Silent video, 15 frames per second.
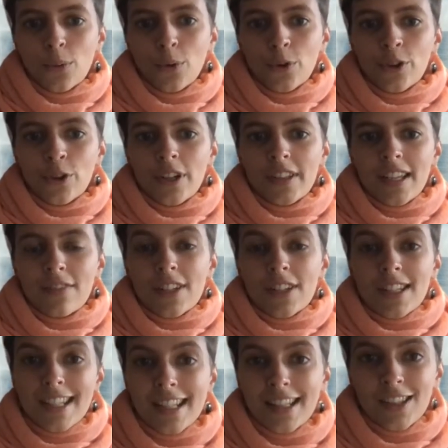is
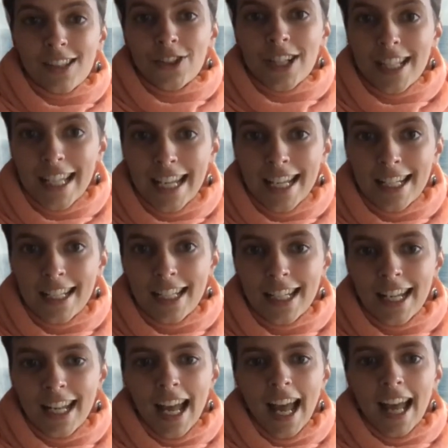even denser again,
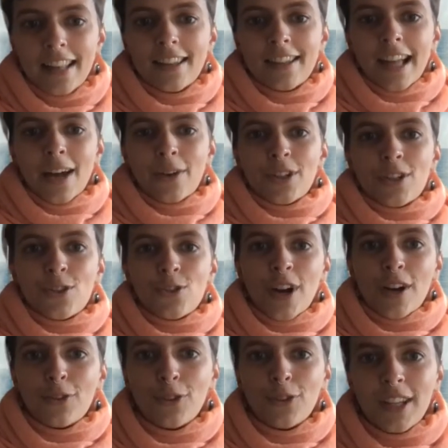and sound can
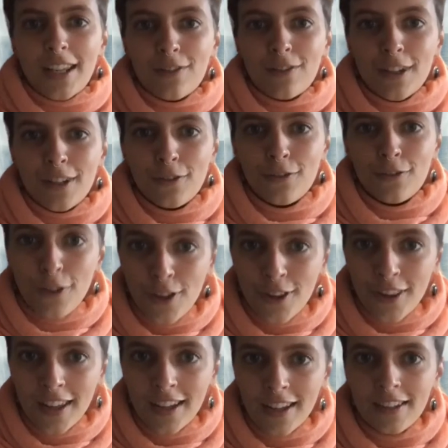travel even
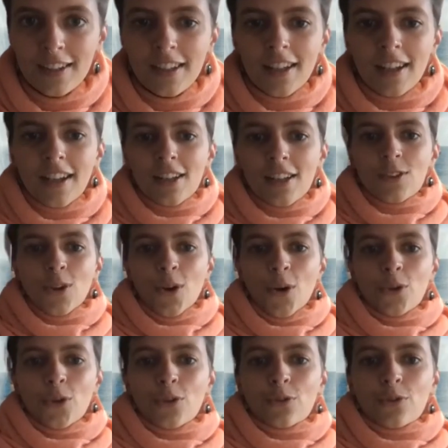further. Right. So
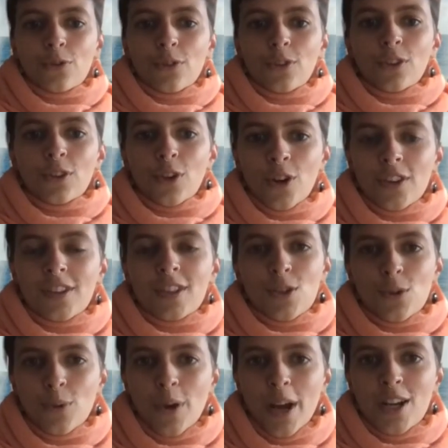you've got
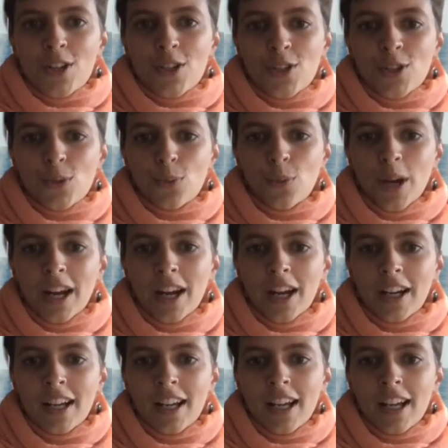situations where,